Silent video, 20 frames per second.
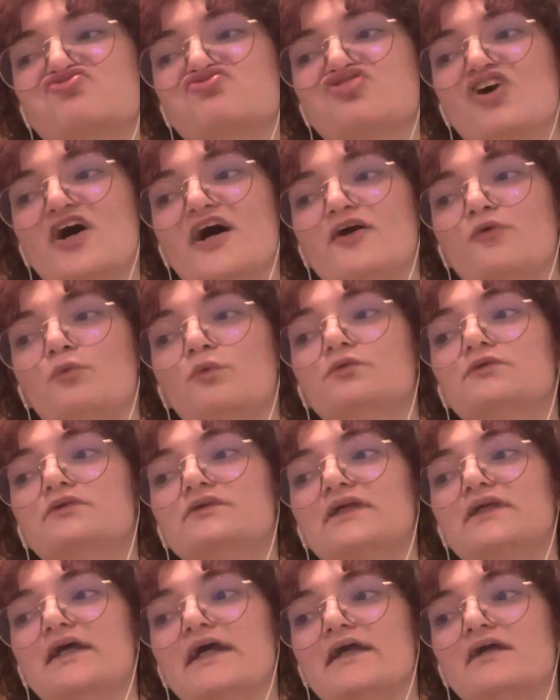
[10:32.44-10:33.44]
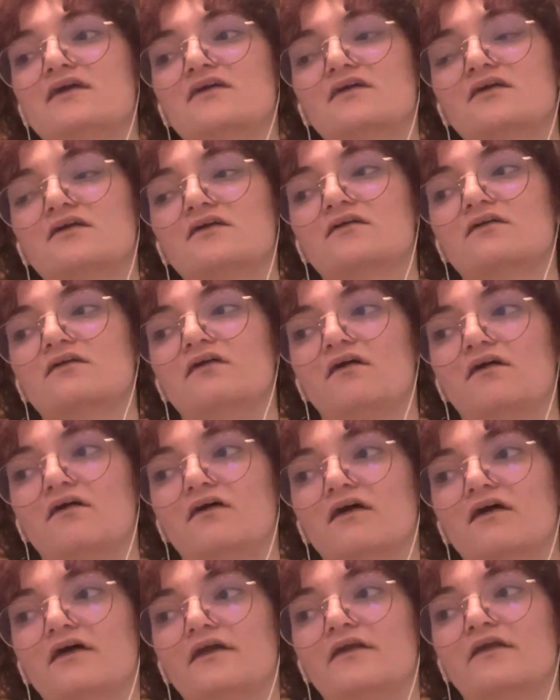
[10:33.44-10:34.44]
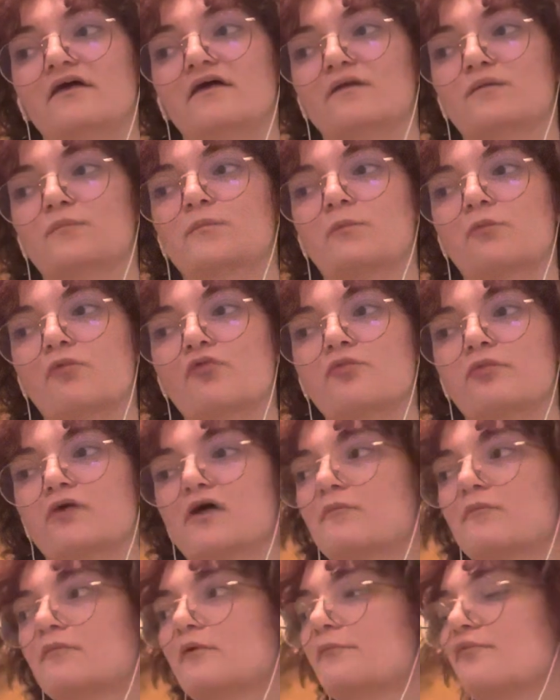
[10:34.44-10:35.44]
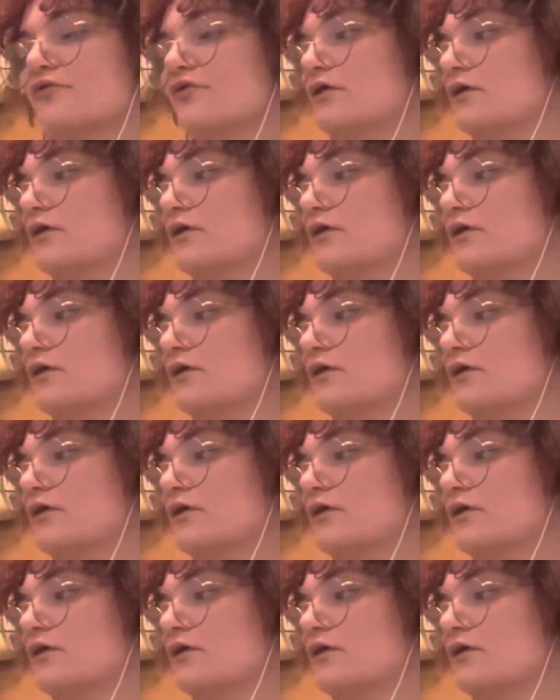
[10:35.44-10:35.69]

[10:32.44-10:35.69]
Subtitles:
I will take on other people's problems.